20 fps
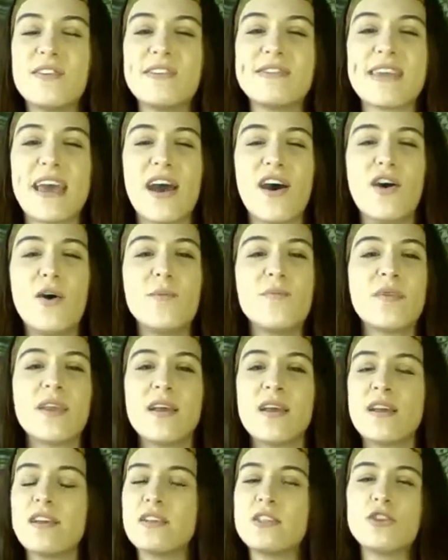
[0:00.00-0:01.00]
out.
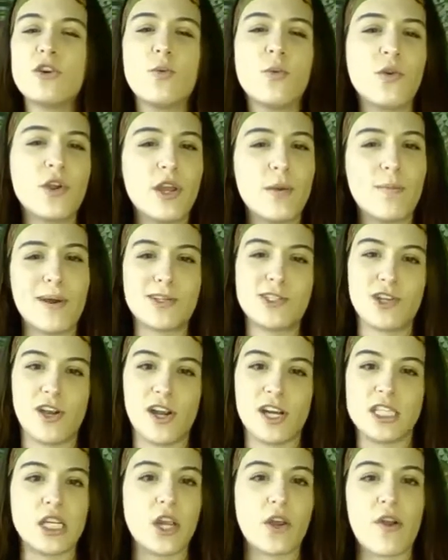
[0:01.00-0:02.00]
Don't worry about
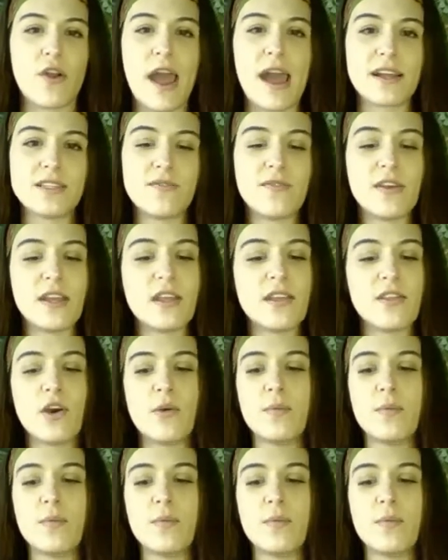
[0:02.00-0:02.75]
charging or activating though,